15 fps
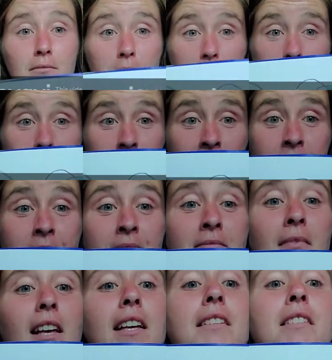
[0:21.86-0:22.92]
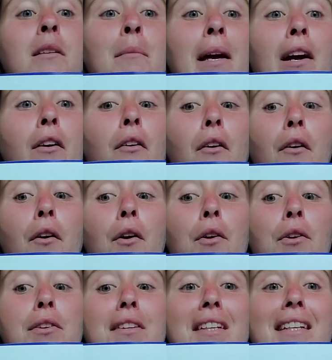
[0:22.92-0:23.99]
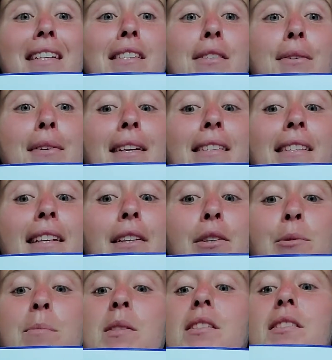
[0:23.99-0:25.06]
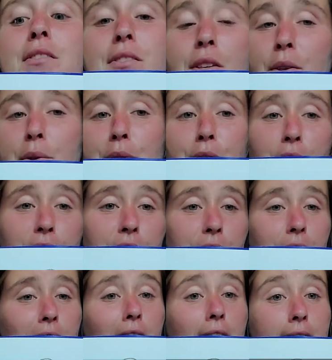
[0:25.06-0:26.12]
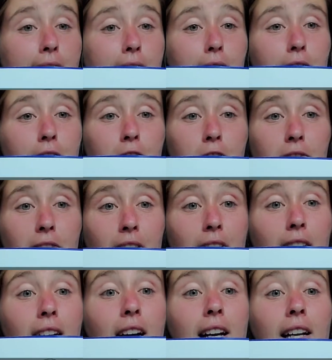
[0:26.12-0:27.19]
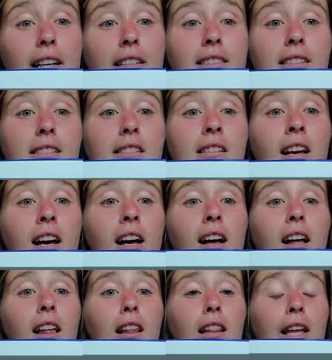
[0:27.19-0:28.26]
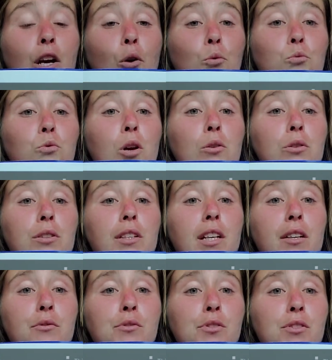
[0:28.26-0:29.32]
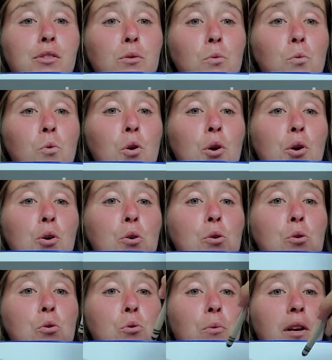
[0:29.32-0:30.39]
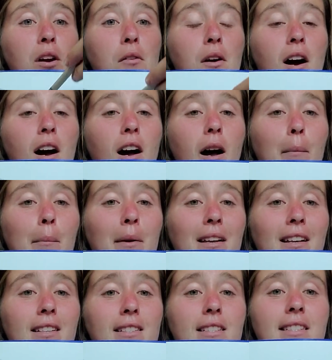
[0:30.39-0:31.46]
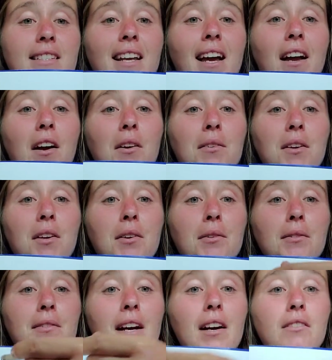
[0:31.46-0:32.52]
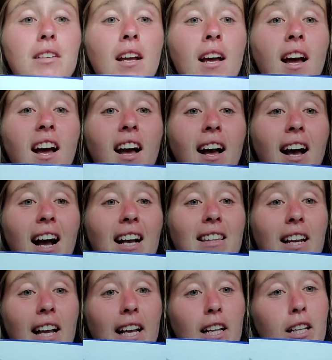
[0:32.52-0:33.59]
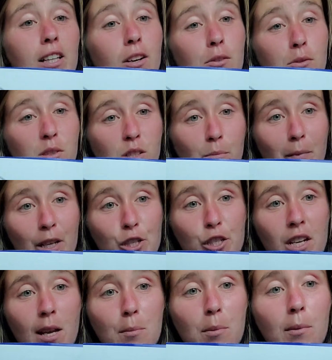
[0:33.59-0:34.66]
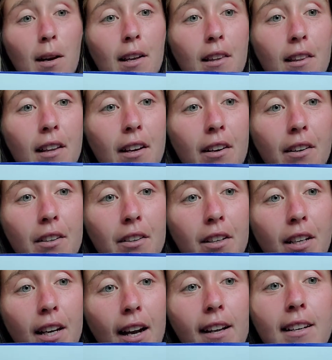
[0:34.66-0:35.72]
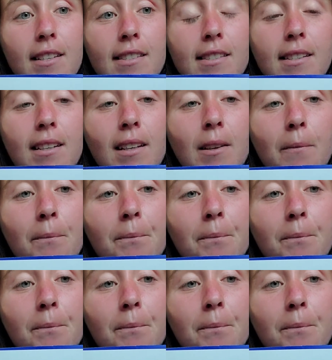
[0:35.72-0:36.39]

And to make all these crazy loops. So you're going to do lots of curvy lines like a roller coaster. Woo! We go up and down and around. And then I closed my shape right there. You can kind of see.